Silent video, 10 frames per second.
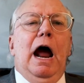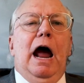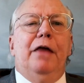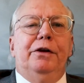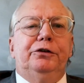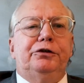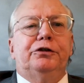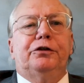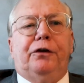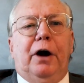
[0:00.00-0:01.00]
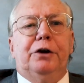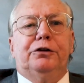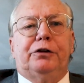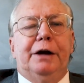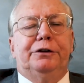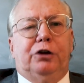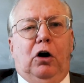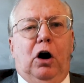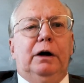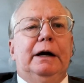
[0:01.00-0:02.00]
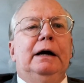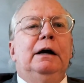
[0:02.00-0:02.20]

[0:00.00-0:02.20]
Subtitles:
And this is a fireside talk.